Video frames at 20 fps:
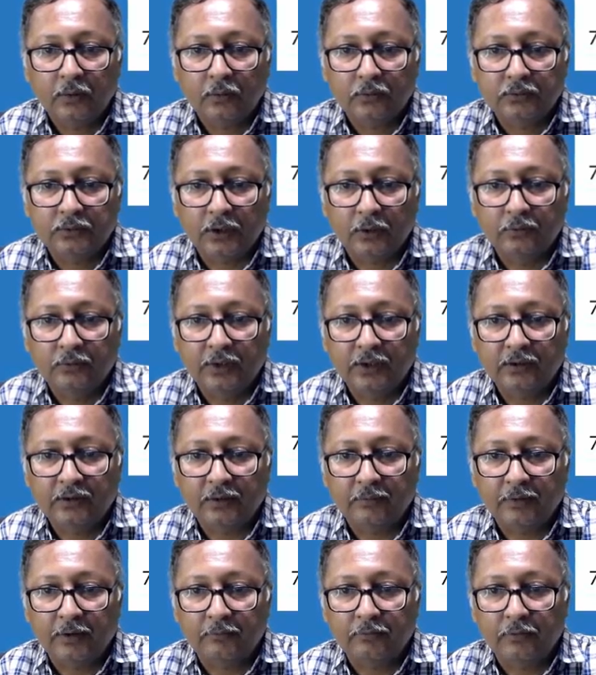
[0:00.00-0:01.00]

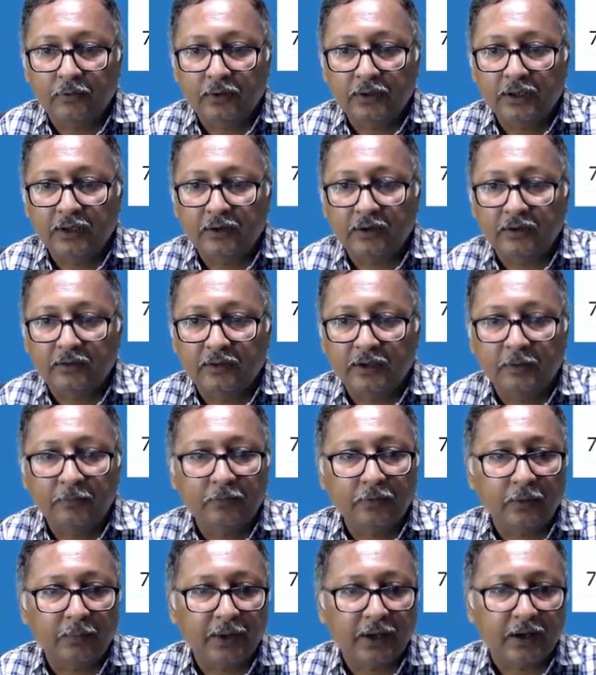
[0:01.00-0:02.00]
1740 received
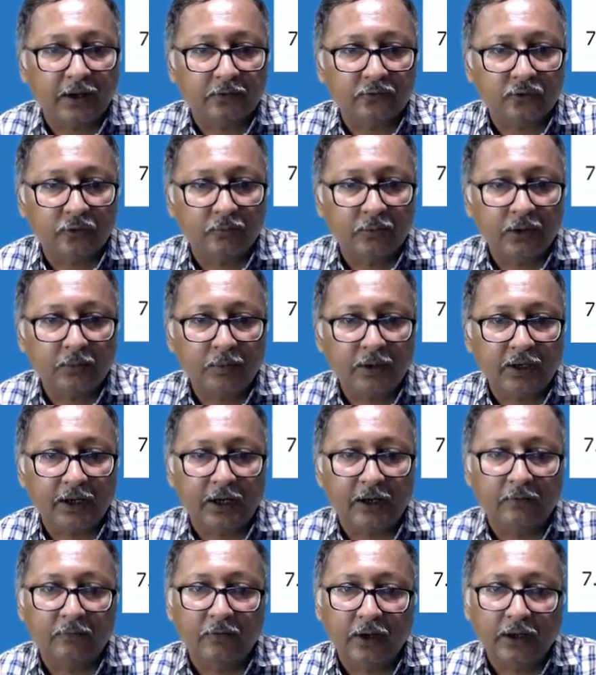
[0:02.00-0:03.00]
from a customer, but
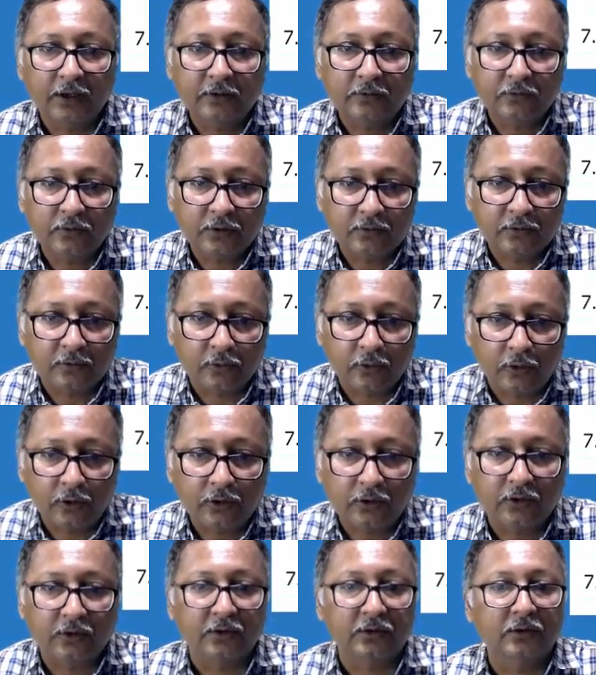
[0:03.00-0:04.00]
advice was not
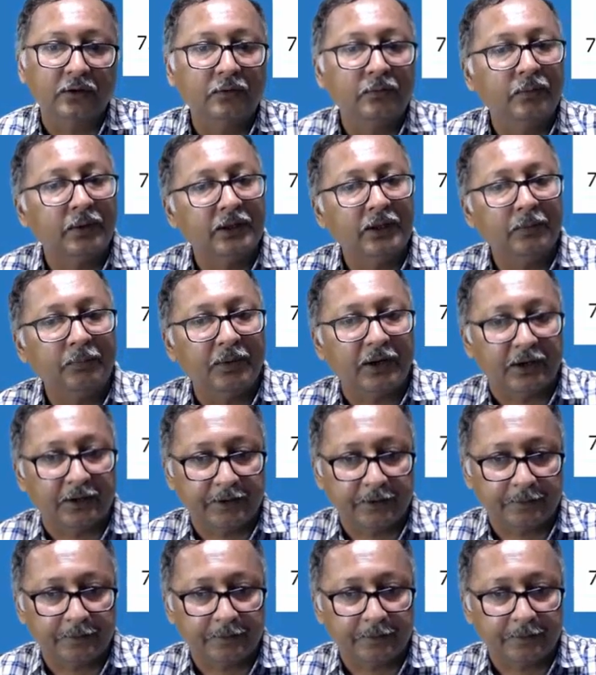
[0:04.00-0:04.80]
received by the party.